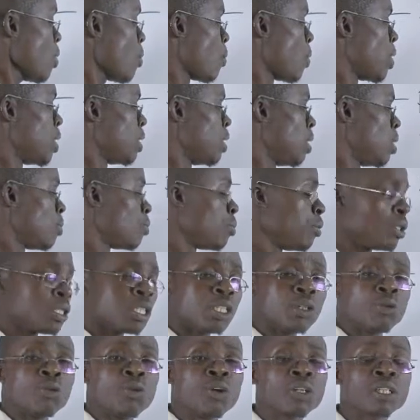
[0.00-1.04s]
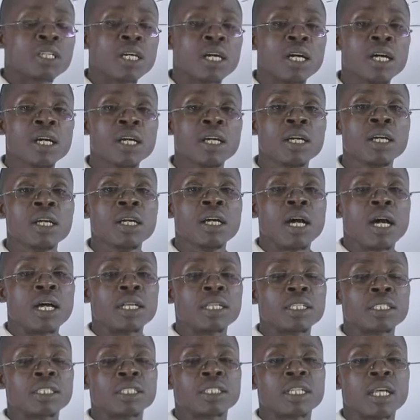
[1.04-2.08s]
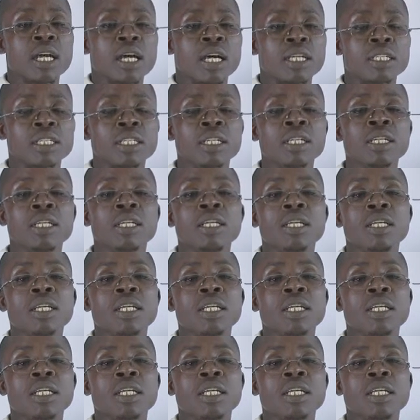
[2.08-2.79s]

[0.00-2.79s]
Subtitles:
when put in water and stirred,